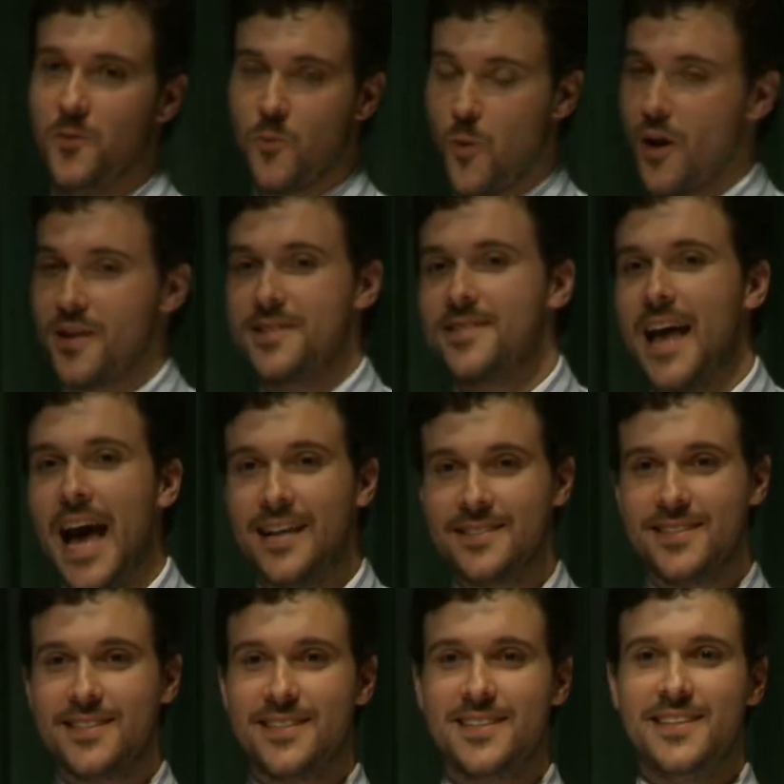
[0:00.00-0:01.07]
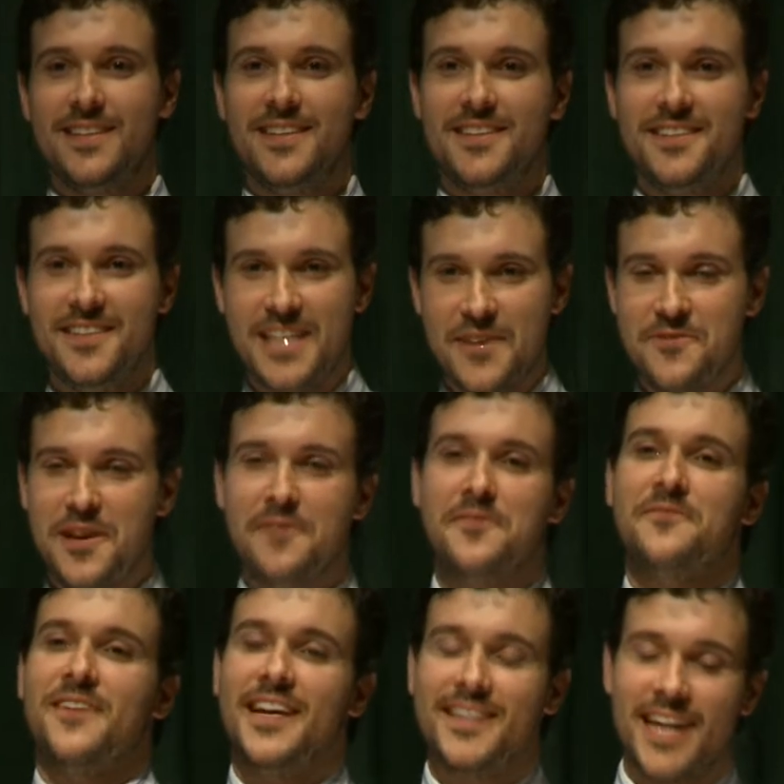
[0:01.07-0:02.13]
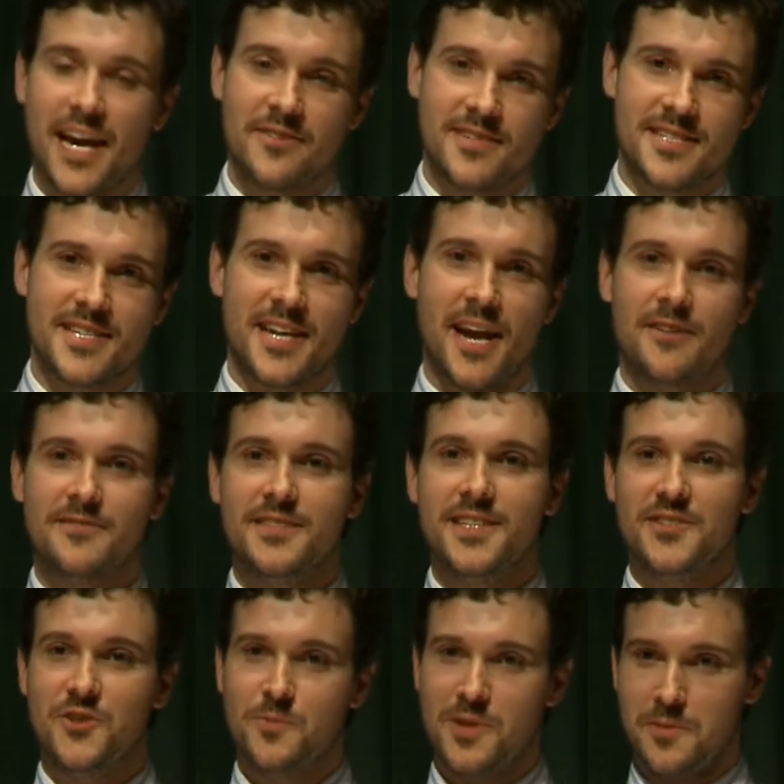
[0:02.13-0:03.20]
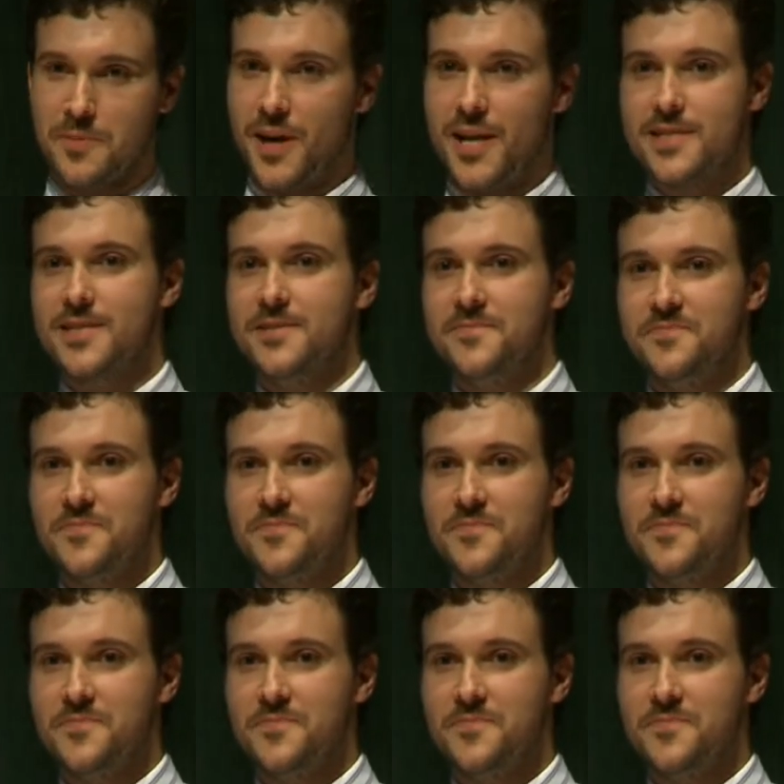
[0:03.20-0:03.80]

What is that? If you ever find out, it's a guaranteed Nobel Prize.